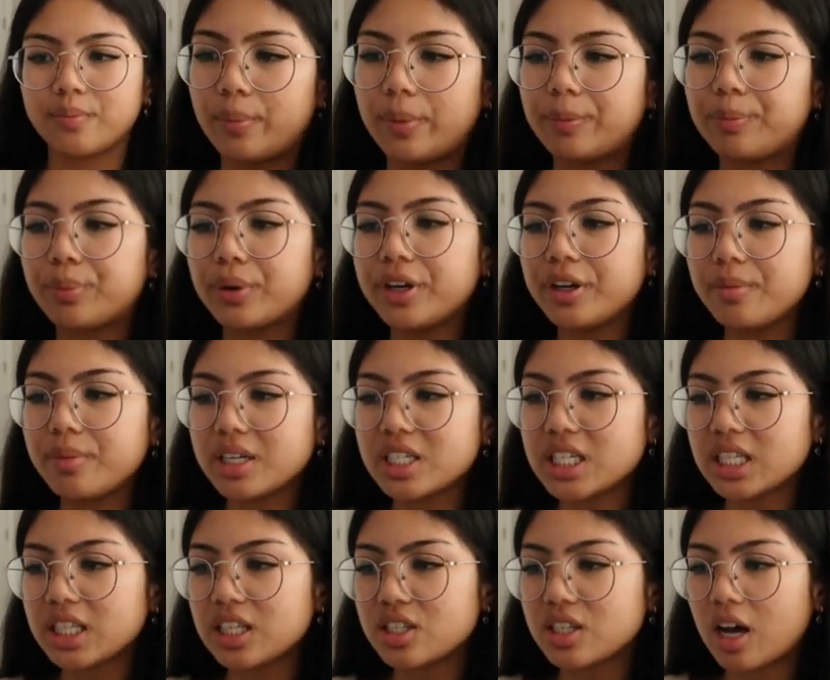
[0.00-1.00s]
But pretty much
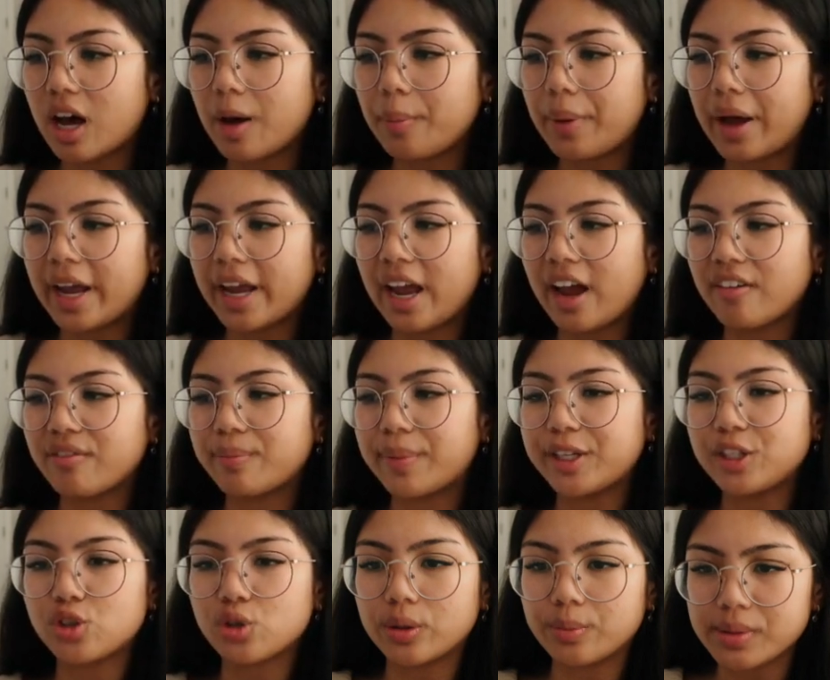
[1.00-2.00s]
at the top, I have my
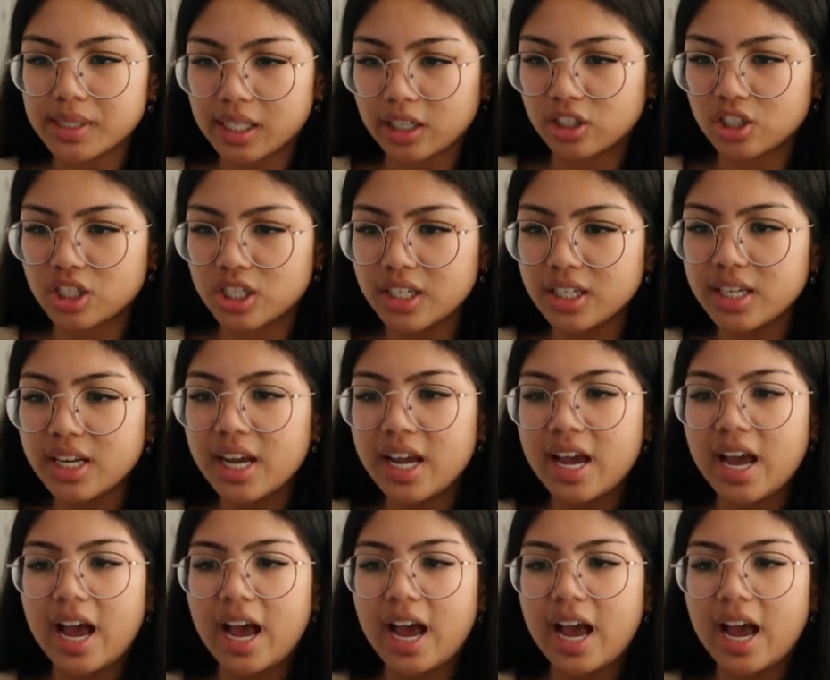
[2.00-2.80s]
trip section.